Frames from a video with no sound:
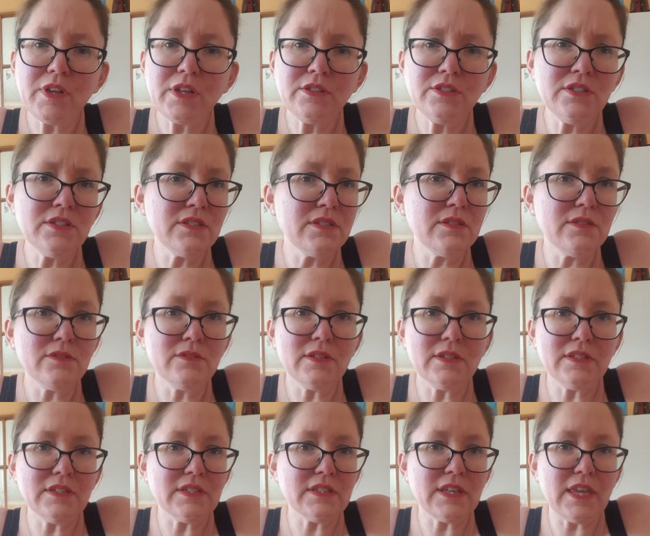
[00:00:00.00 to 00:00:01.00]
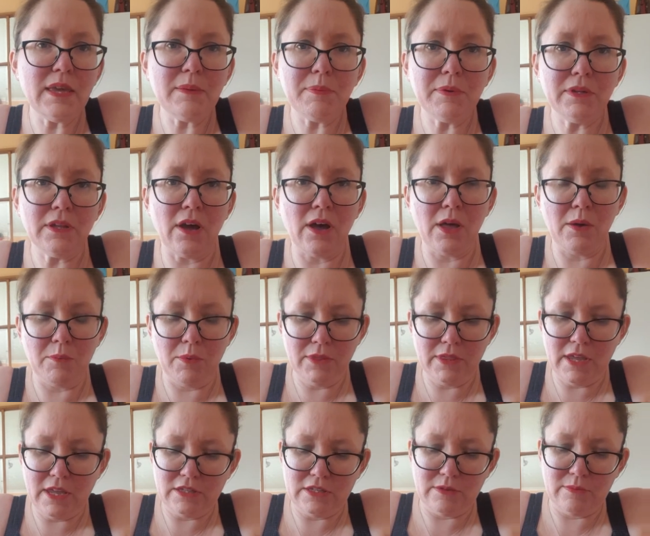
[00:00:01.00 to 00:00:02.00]
just keep an eye on what
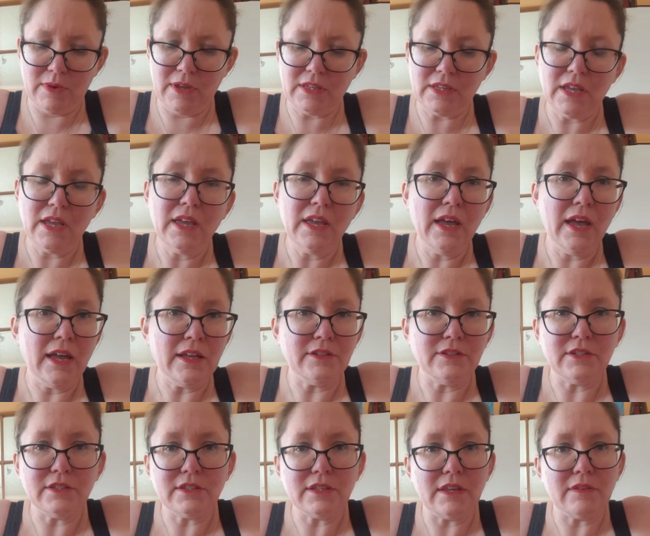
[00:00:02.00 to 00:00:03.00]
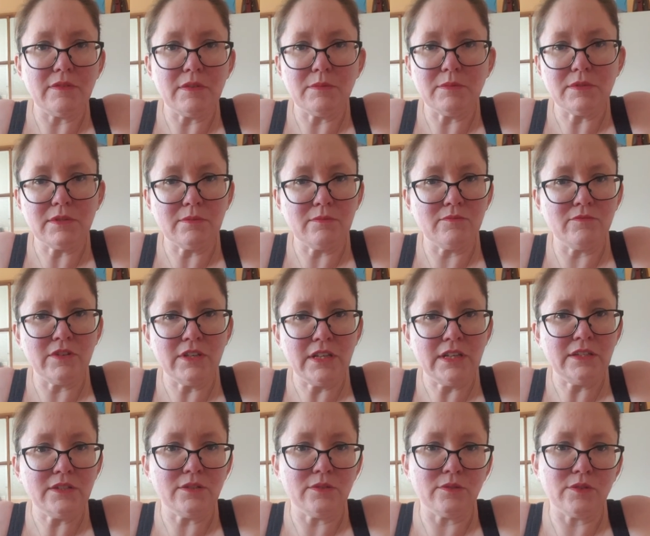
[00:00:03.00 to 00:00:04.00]
they're doing and just give them some
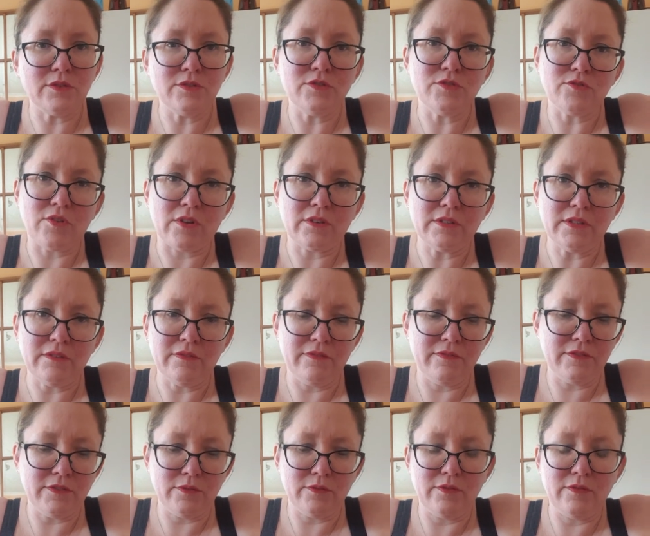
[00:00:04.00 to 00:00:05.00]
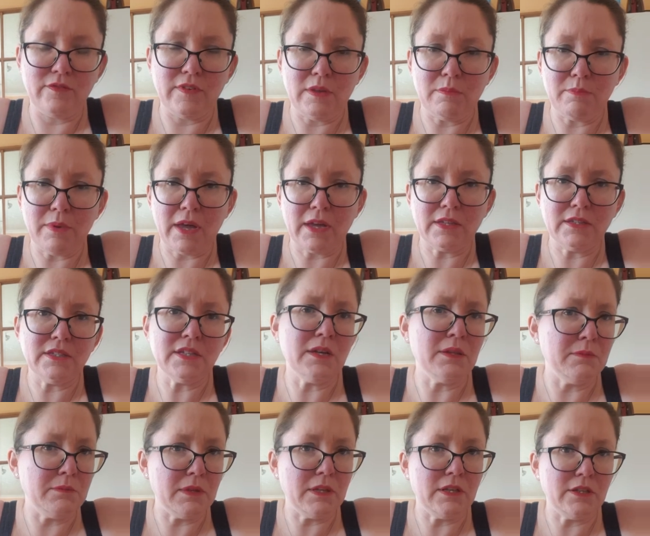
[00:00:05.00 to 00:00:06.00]
really sort of constructive sort of feedback and tell
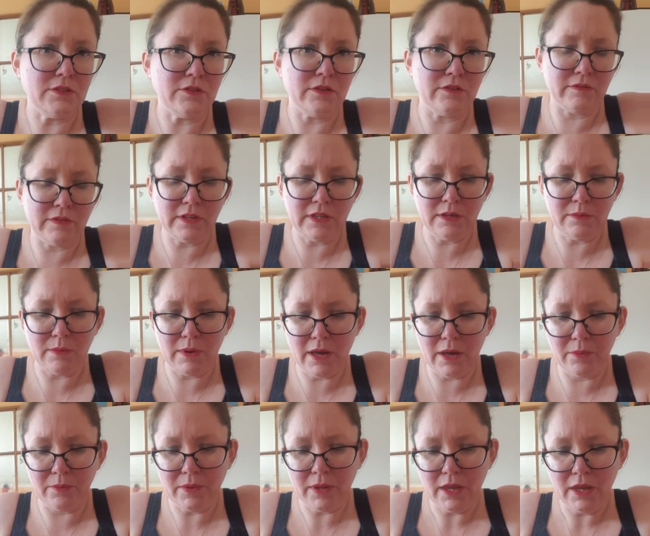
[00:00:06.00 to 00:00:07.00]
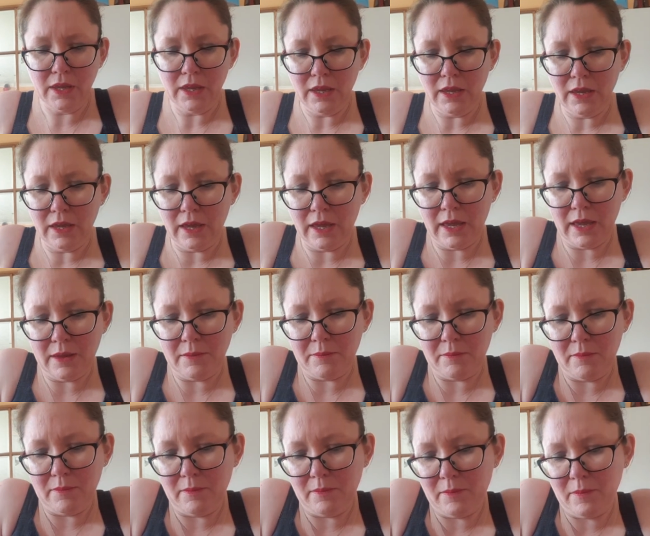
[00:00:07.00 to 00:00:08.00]
them that they're doing really well.
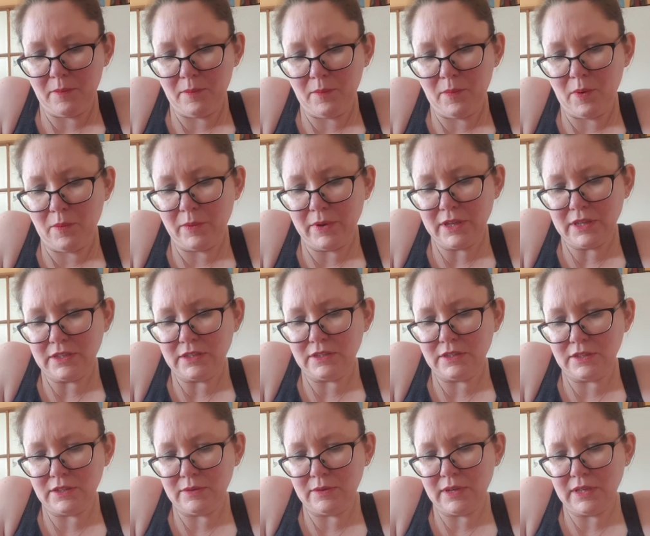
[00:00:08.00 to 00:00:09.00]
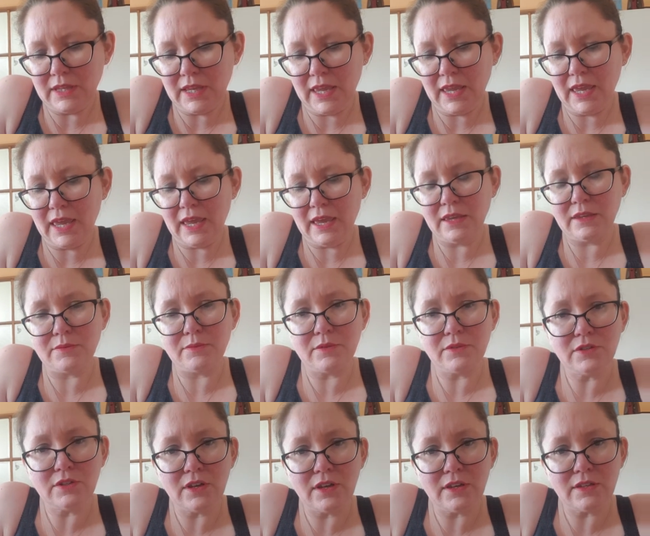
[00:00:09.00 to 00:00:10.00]
What we're doing here is we're
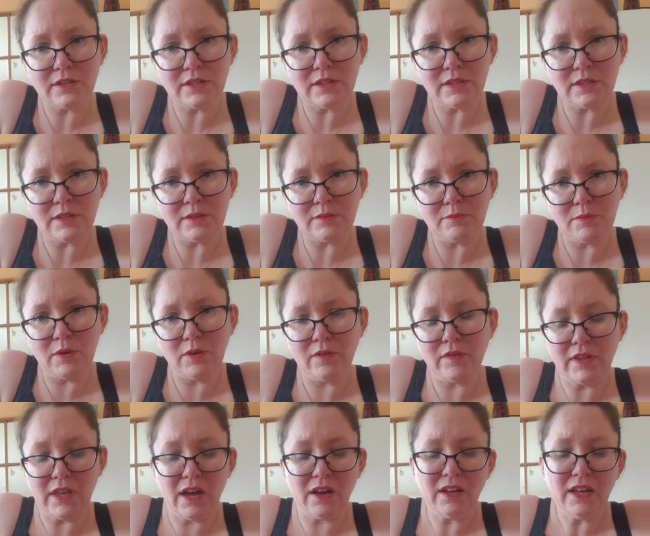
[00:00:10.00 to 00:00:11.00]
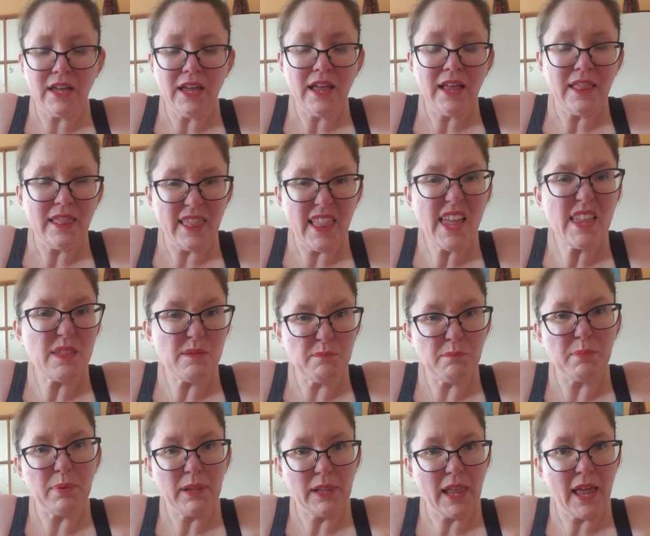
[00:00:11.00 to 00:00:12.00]
just smoothing out. Let them
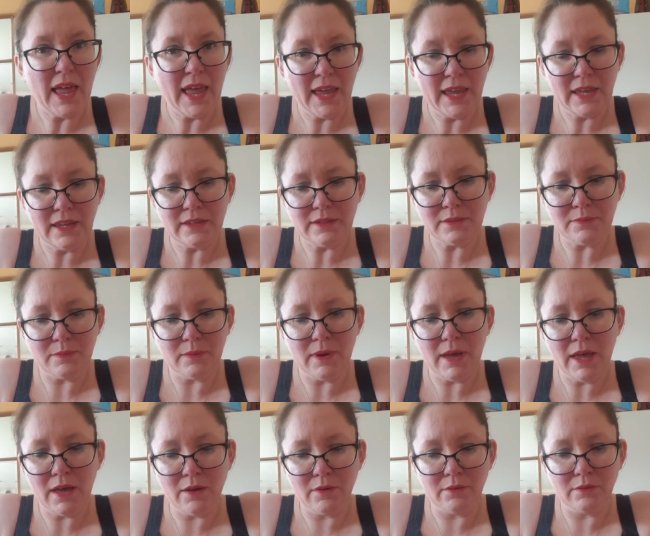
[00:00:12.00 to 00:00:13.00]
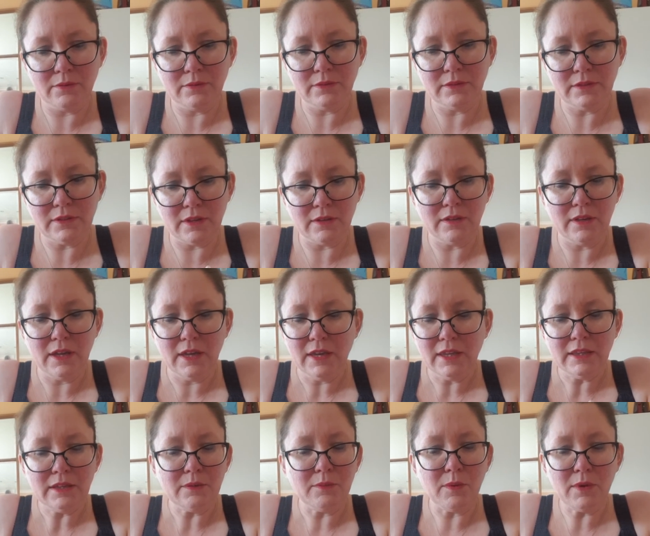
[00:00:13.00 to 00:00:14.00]
play as well. So
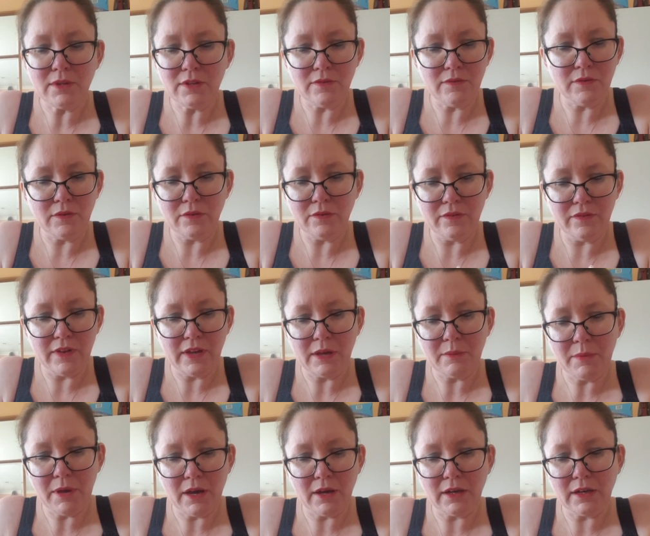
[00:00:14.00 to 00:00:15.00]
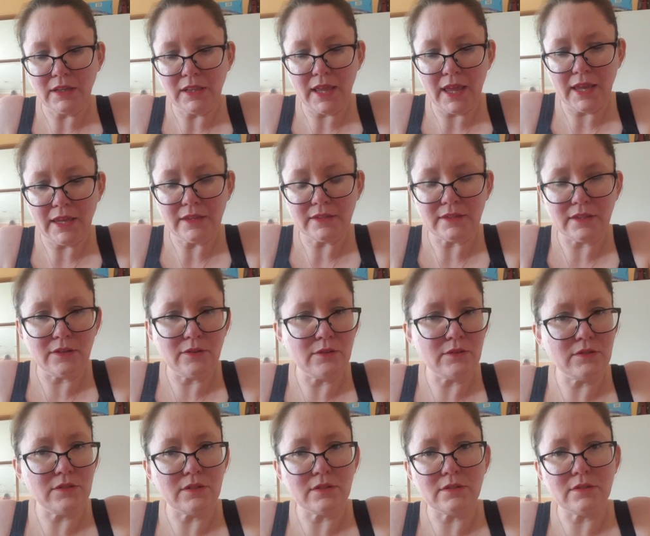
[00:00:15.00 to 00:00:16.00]
the wonderful thing about clay is that you
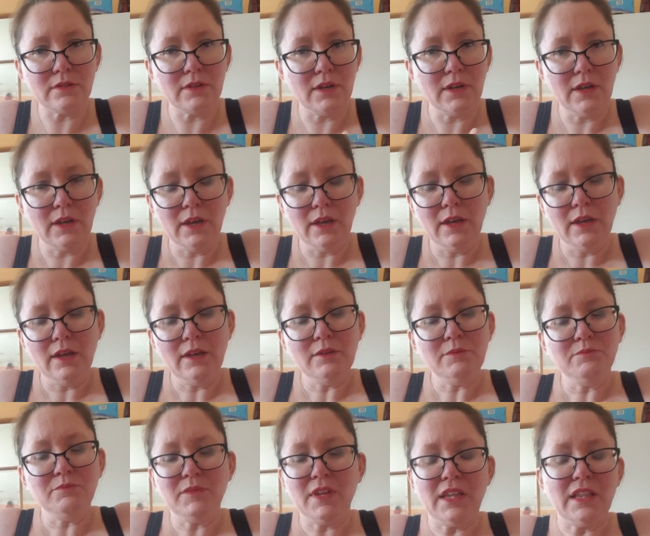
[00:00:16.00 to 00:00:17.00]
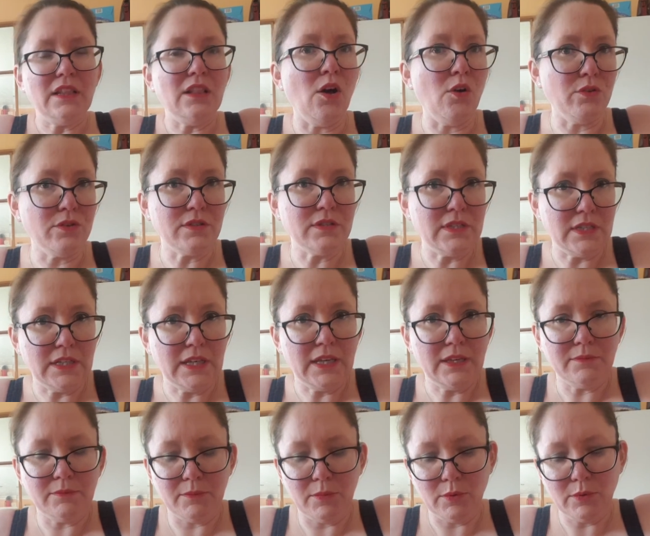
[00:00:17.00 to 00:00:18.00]
can just get lost in it
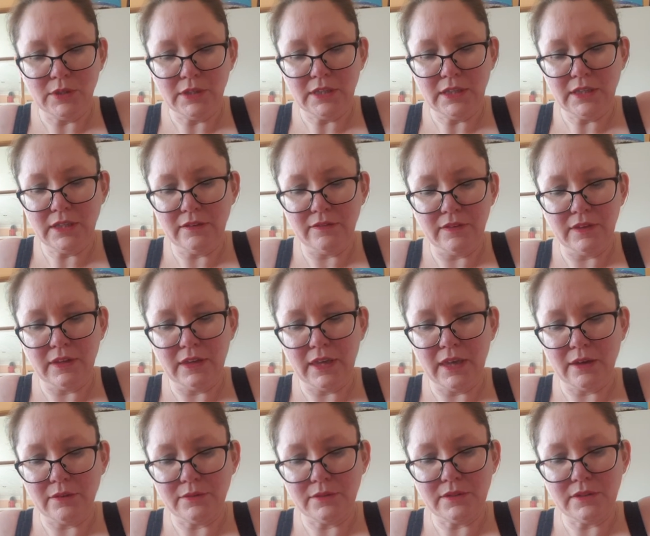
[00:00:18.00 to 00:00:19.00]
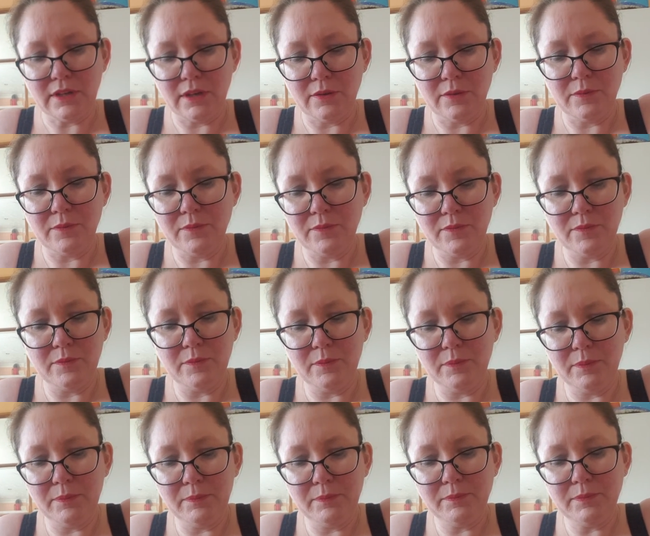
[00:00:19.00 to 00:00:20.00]
more than anything else. So
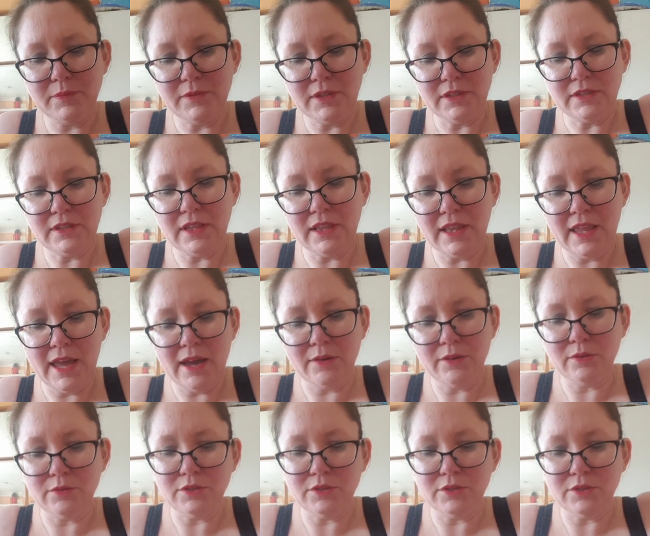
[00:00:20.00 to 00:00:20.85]
just allow your